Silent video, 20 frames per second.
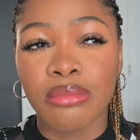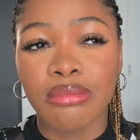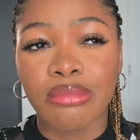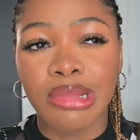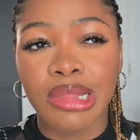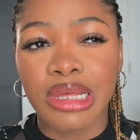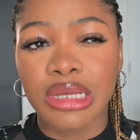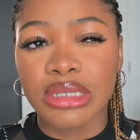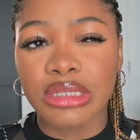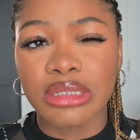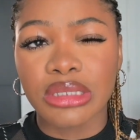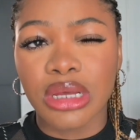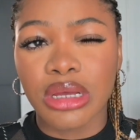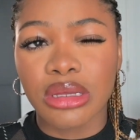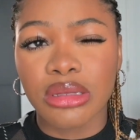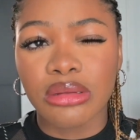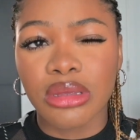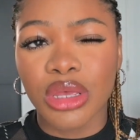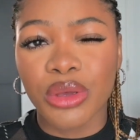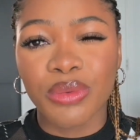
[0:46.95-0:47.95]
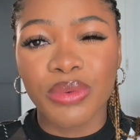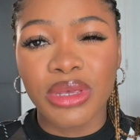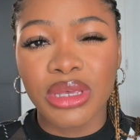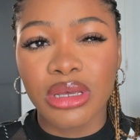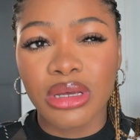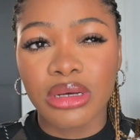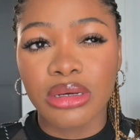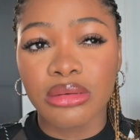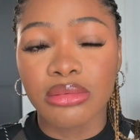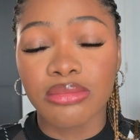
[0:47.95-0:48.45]
less than a week,
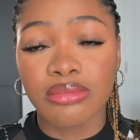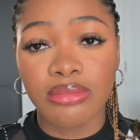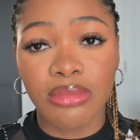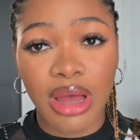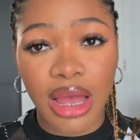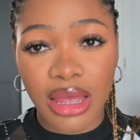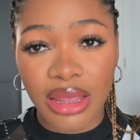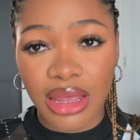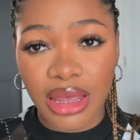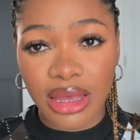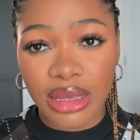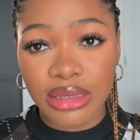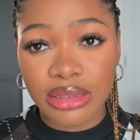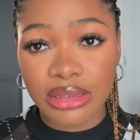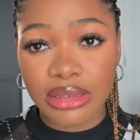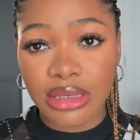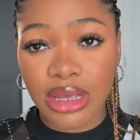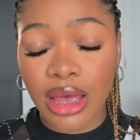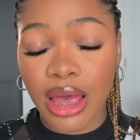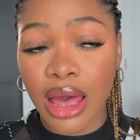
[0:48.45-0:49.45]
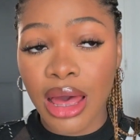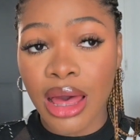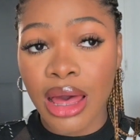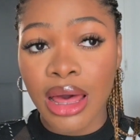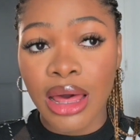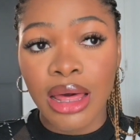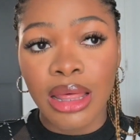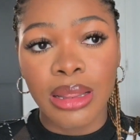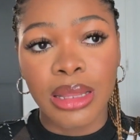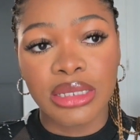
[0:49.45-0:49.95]
I guess.
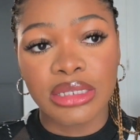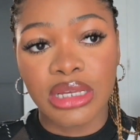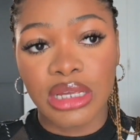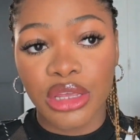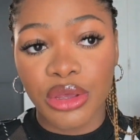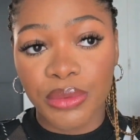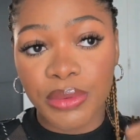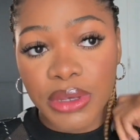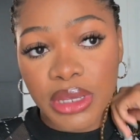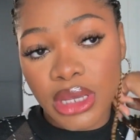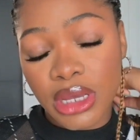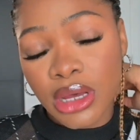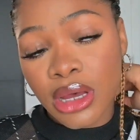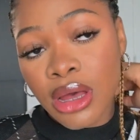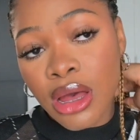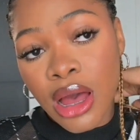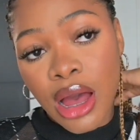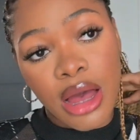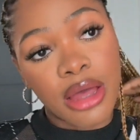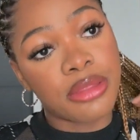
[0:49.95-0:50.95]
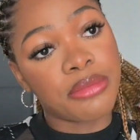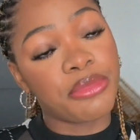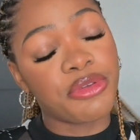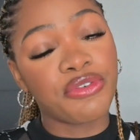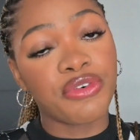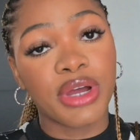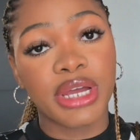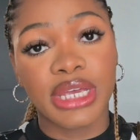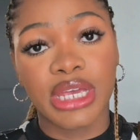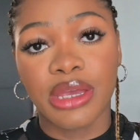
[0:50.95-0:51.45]
Less than a week. And
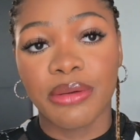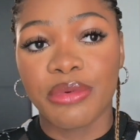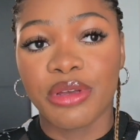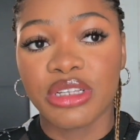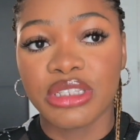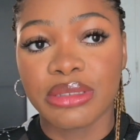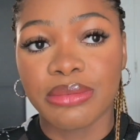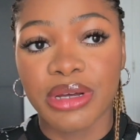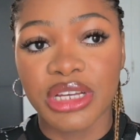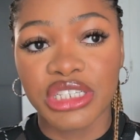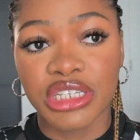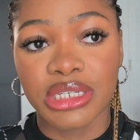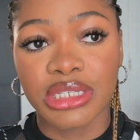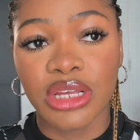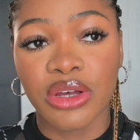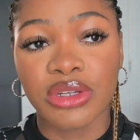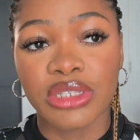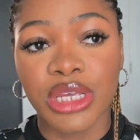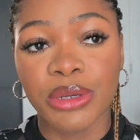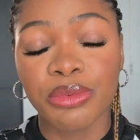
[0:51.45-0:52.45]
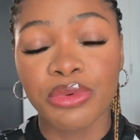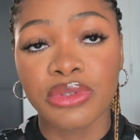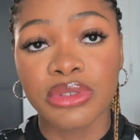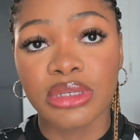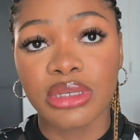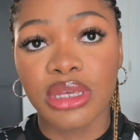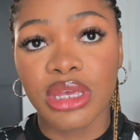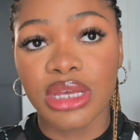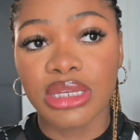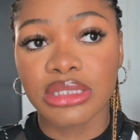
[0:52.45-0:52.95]
before I came into Manchester, I was able to
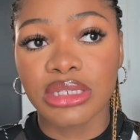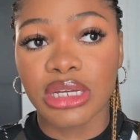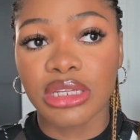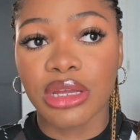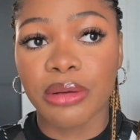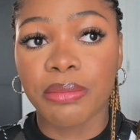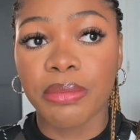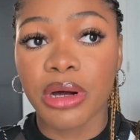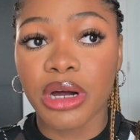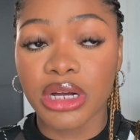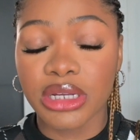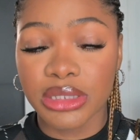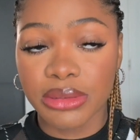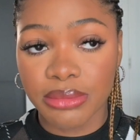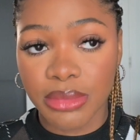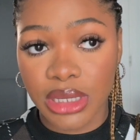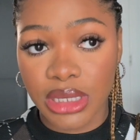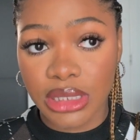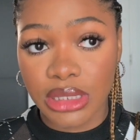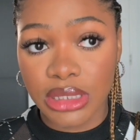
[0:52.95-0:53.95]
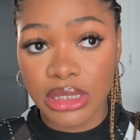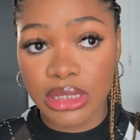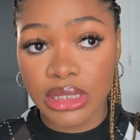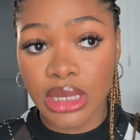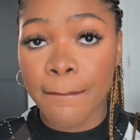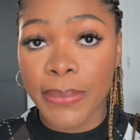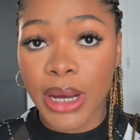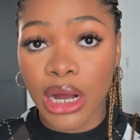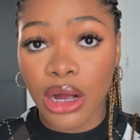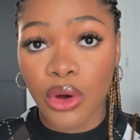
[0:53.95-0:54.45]
get an apartment
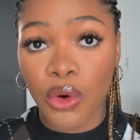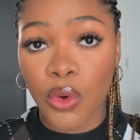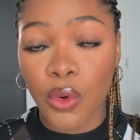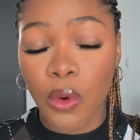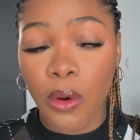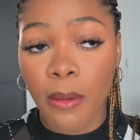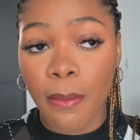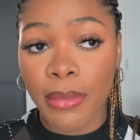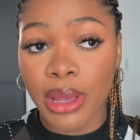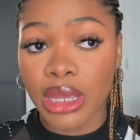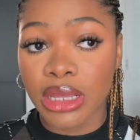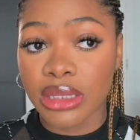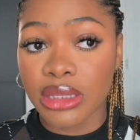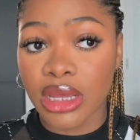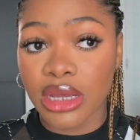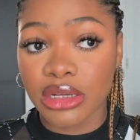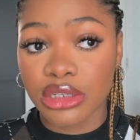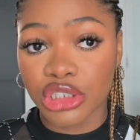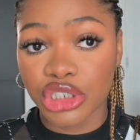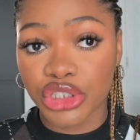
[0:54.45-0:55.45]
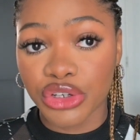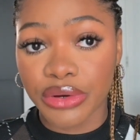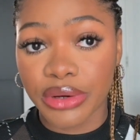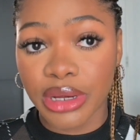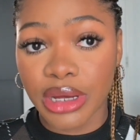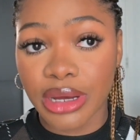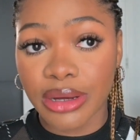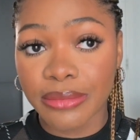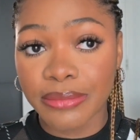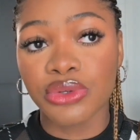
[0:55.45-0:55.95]
back home in
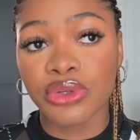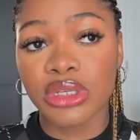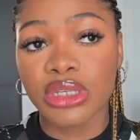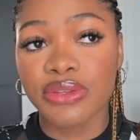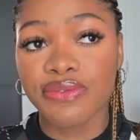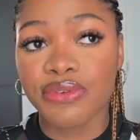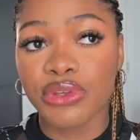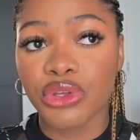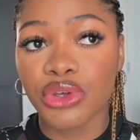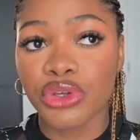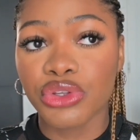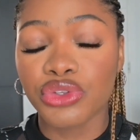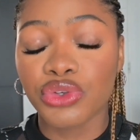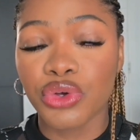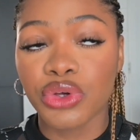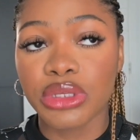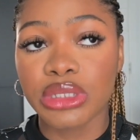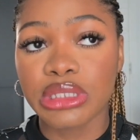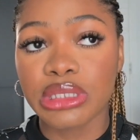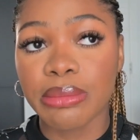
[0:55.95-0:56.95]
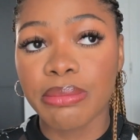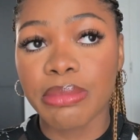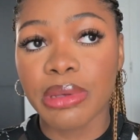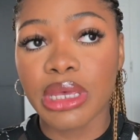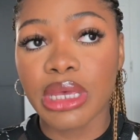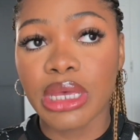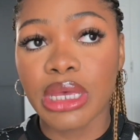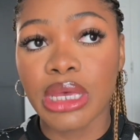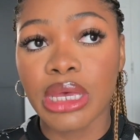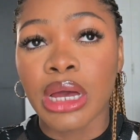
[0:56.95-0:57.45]
Nigeria. So this video is going to
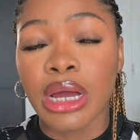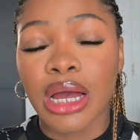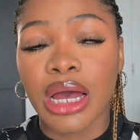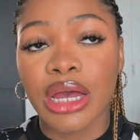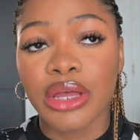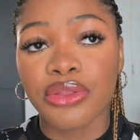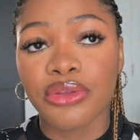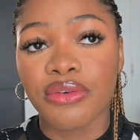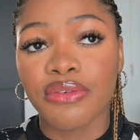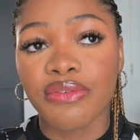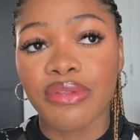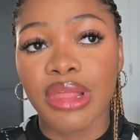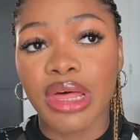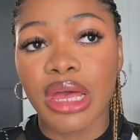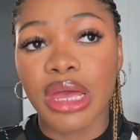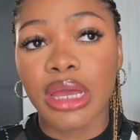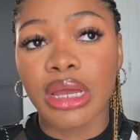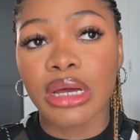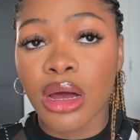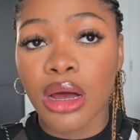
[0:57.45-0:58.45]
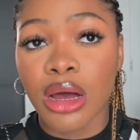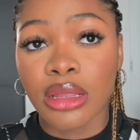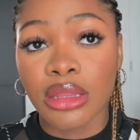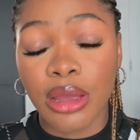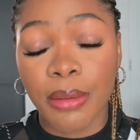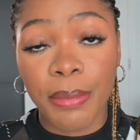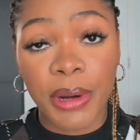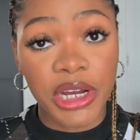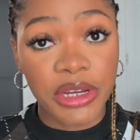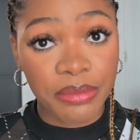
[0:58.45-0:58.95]
be kind of like an
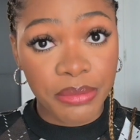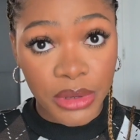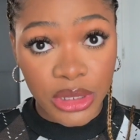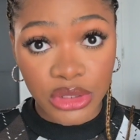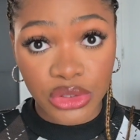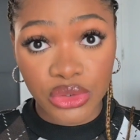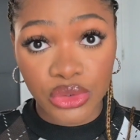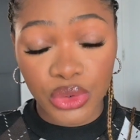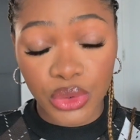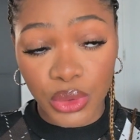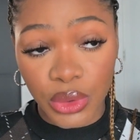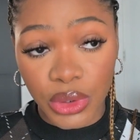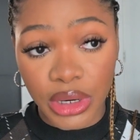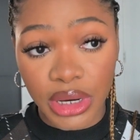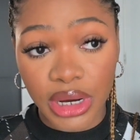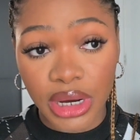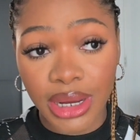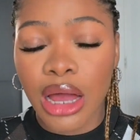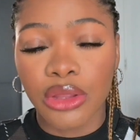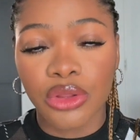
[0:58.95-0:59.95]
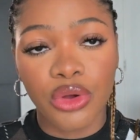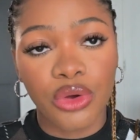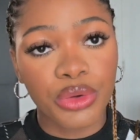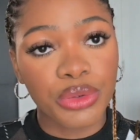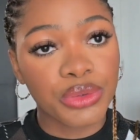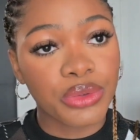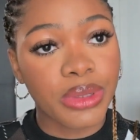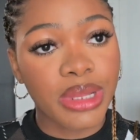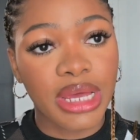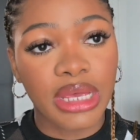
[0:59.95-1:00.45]
apartment tour and
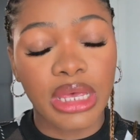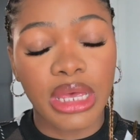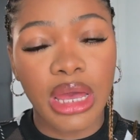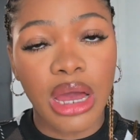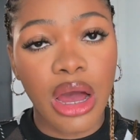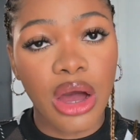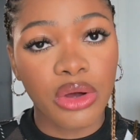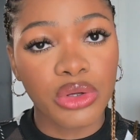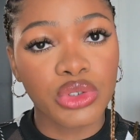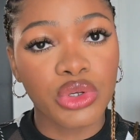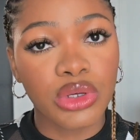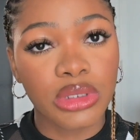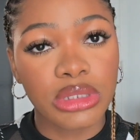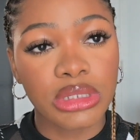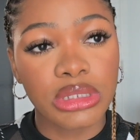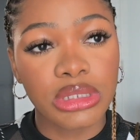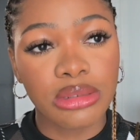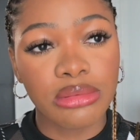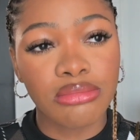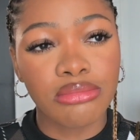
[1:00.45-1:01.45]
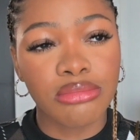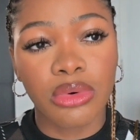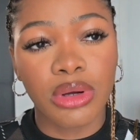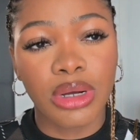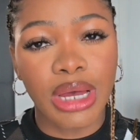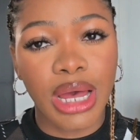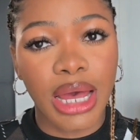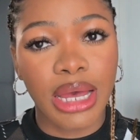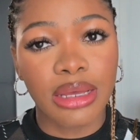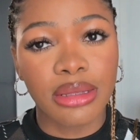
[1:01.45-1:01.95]
also like a house hunting or
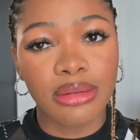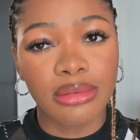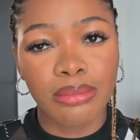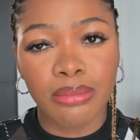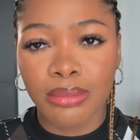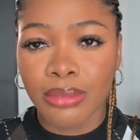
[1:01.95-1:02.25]
guide